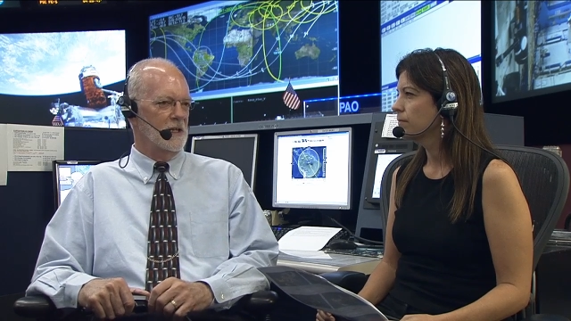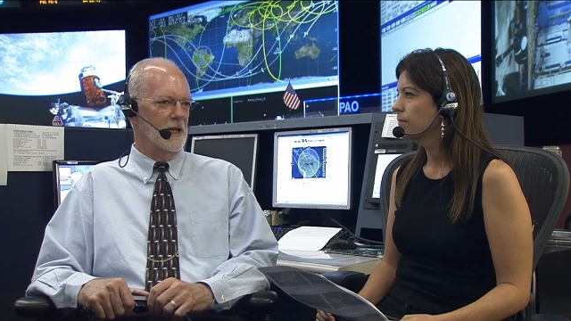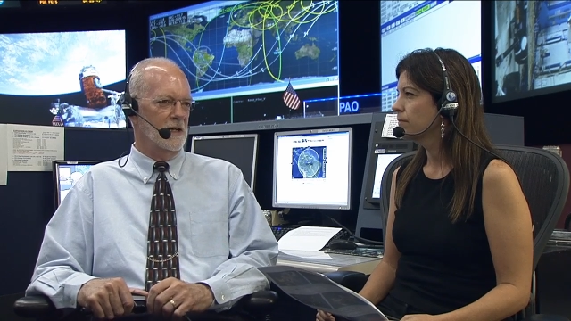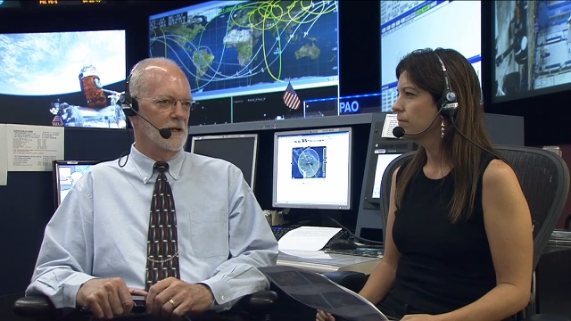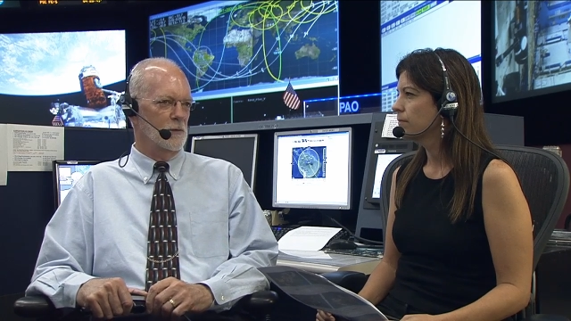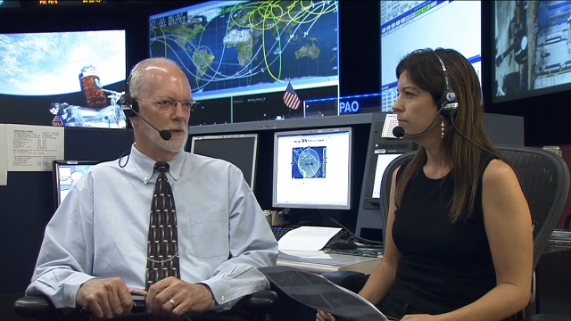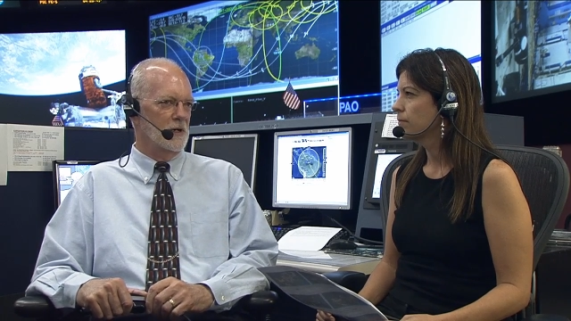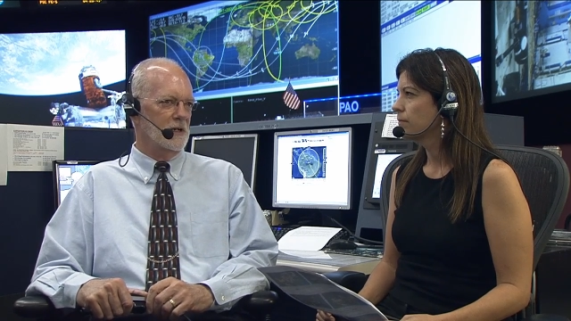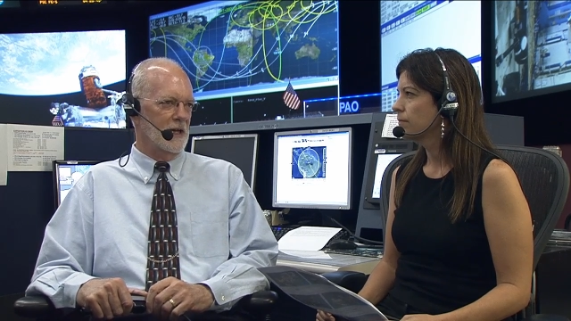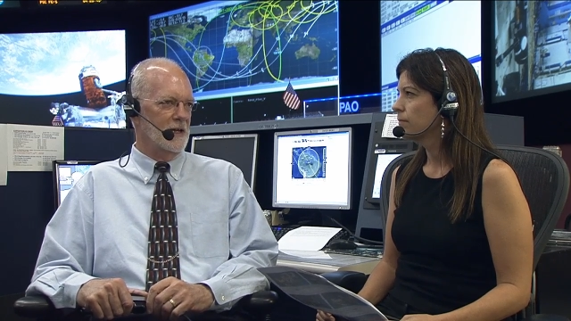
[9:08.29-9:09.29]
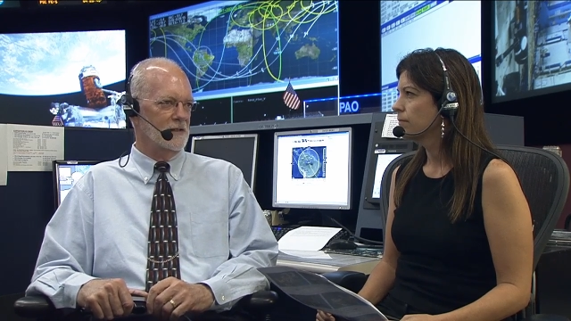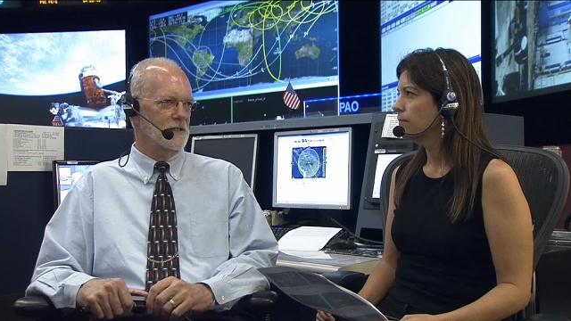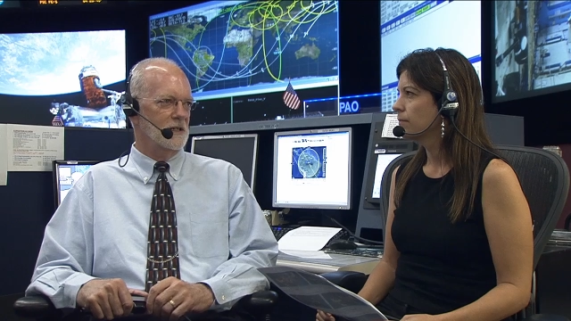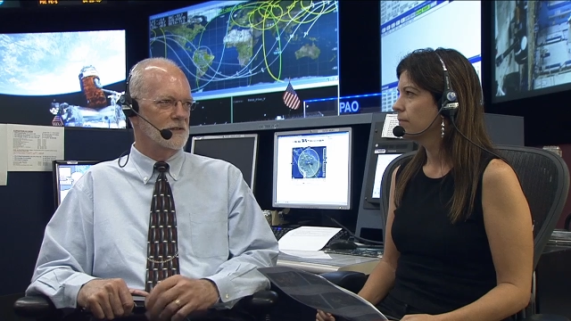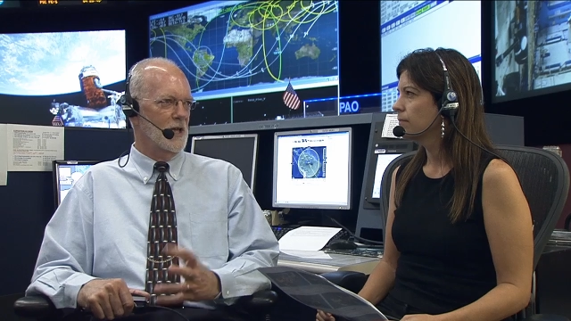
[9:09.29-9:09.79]
Speaker 1: and on Mark as
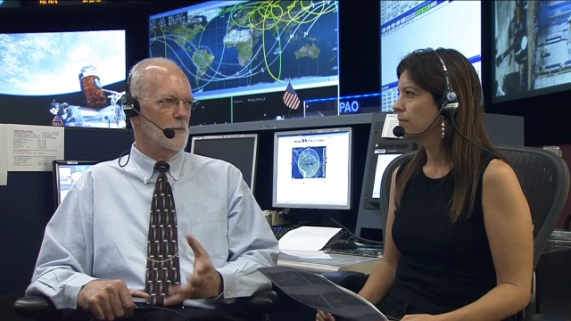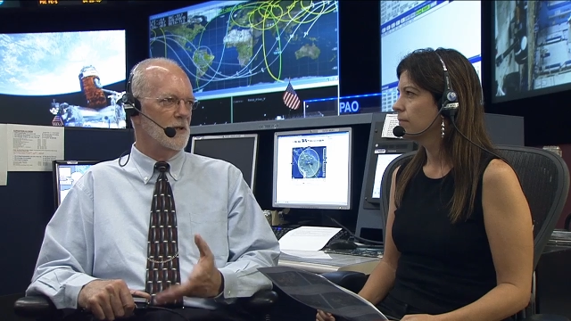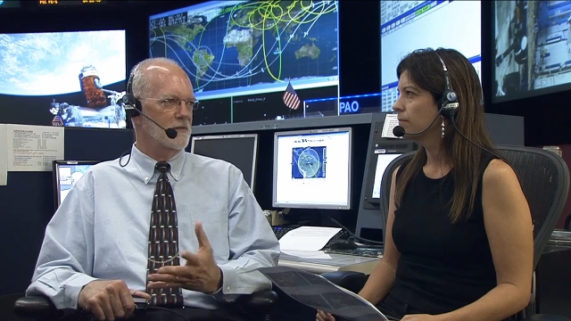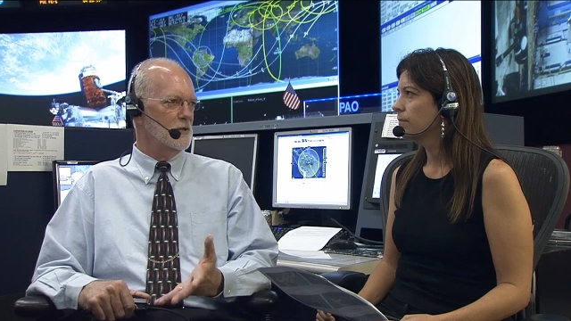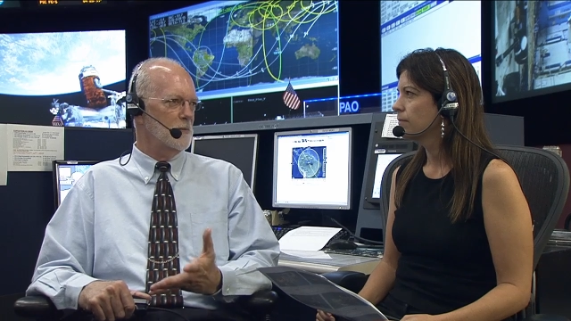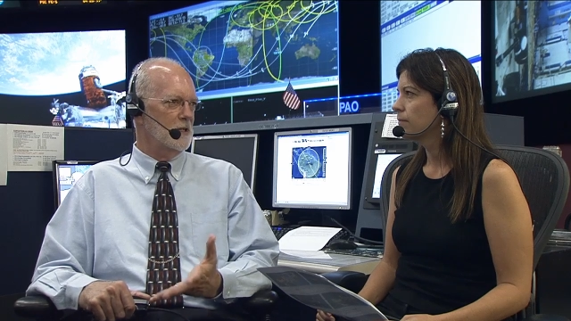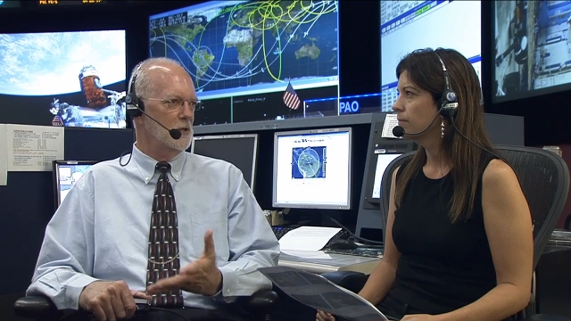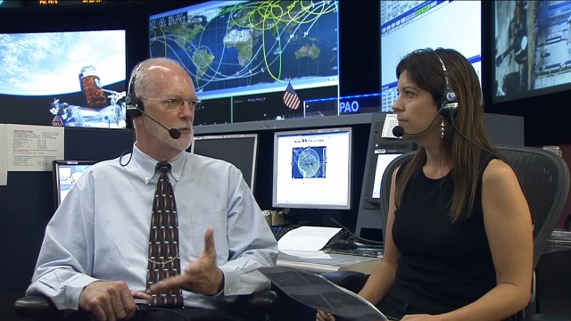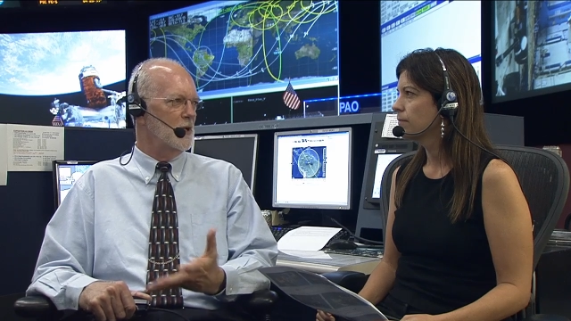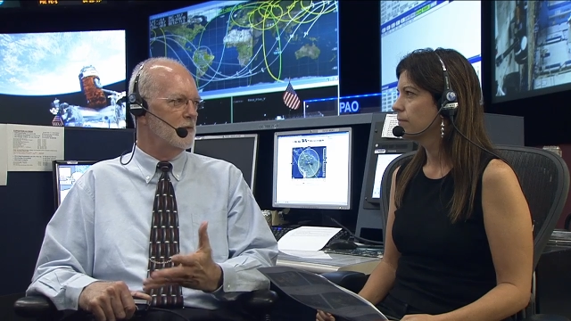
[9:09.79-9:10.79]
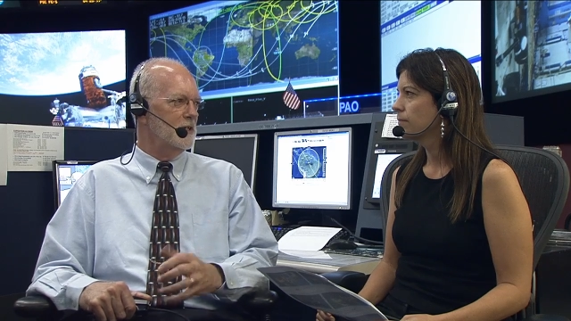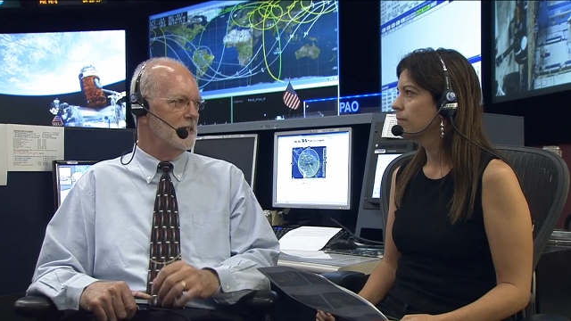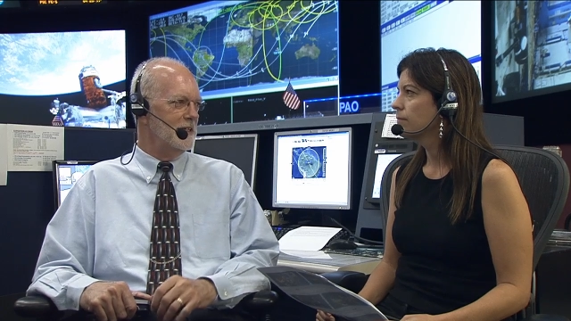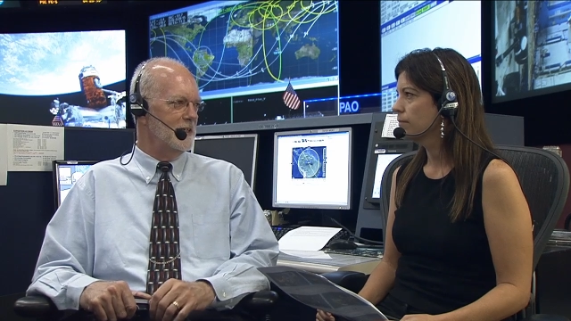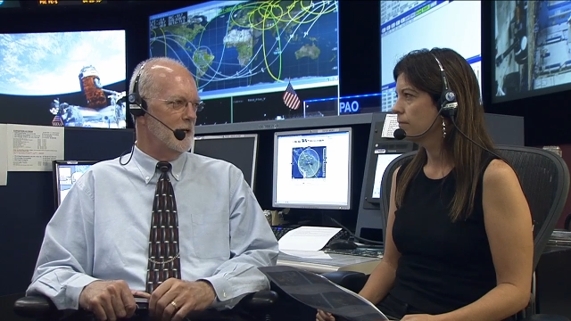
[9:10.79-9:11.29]
an example of somebody who never
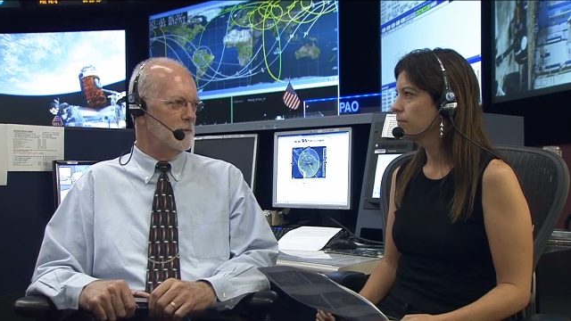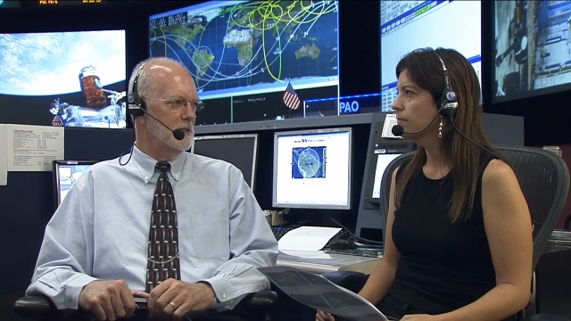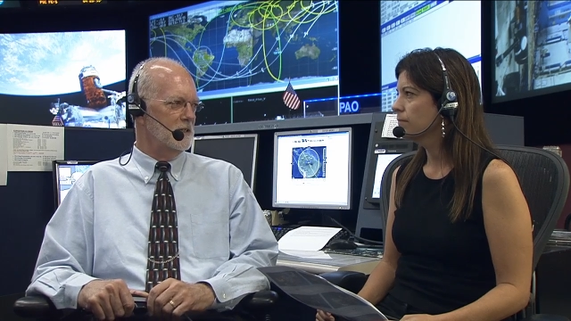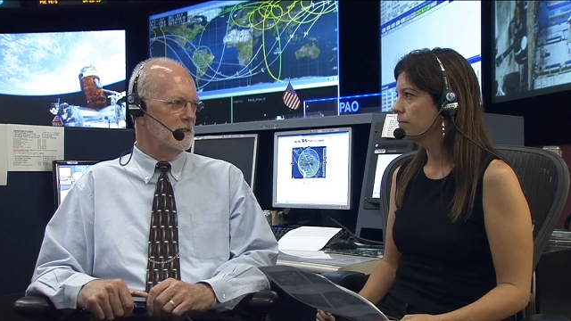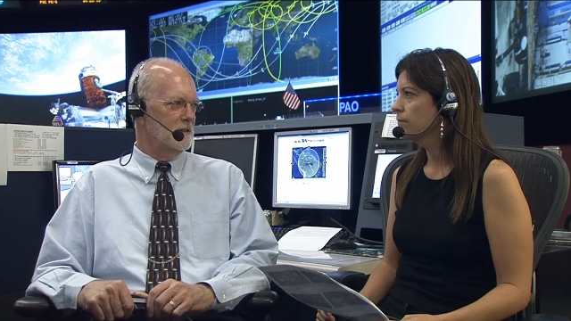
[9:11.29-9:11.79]
de adapted.